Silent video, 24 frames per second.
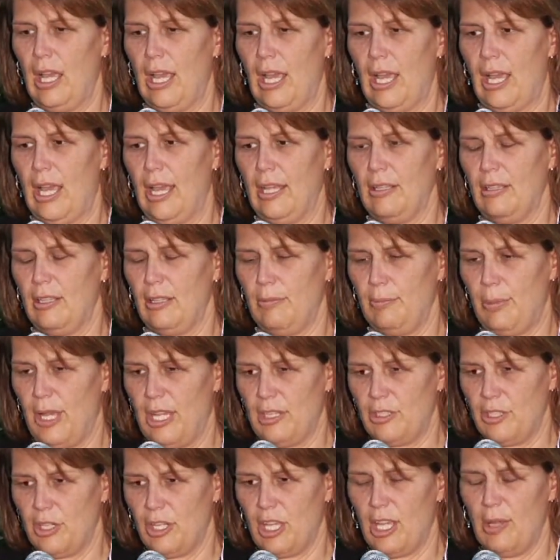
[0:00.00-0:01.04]
and the
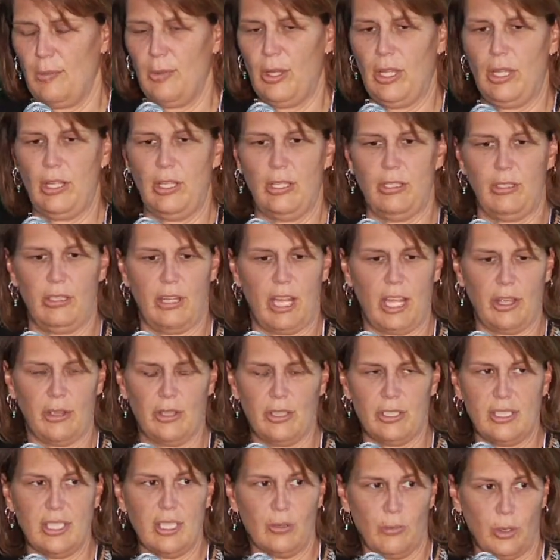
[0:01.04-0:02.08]
patient came in, and I
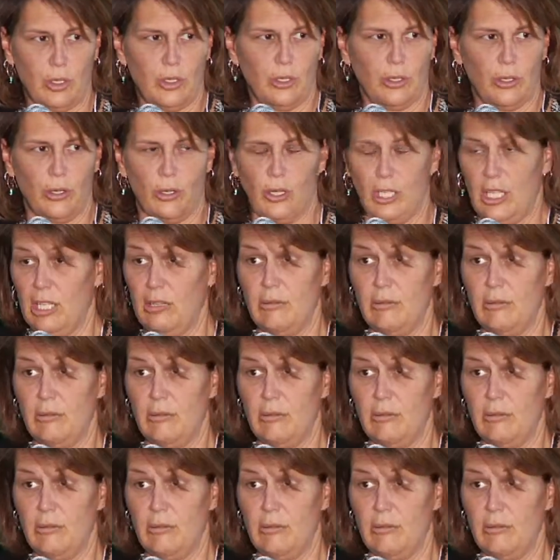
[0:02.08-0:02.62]
could see him on the gurney.